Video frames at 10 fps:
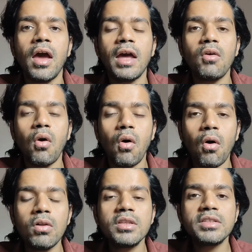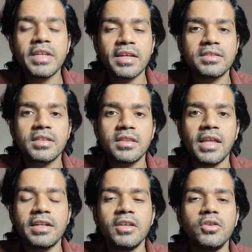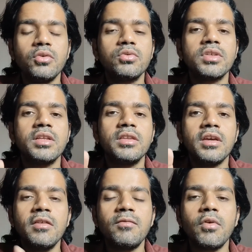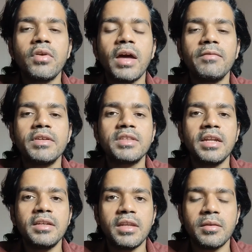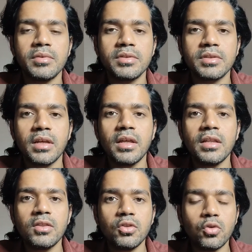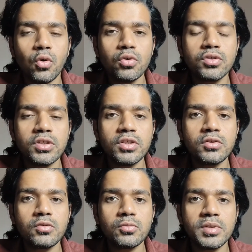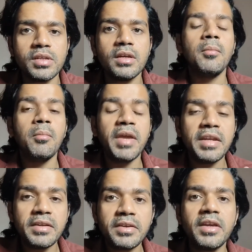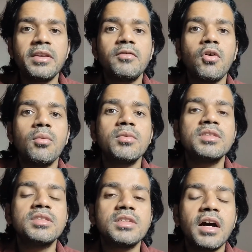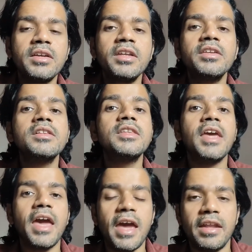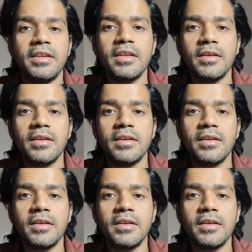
and all the texts that are used in the infographics and tables, those need to be maintained from the starting till the end.